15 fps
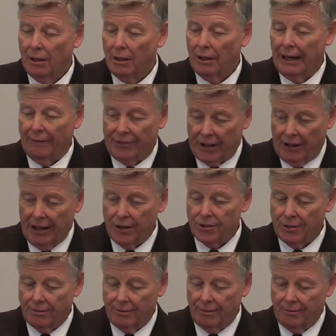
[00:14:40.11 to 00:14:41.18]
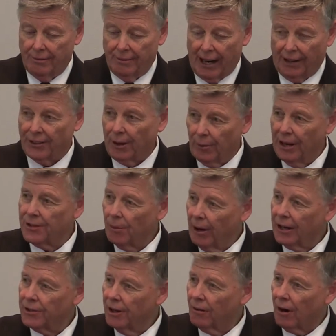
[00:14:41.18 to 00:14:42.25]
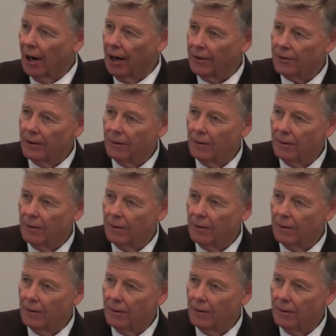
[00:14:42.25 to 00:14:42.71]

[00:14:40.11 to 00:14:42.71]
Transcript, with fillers: if there is not the resurrection of Christ.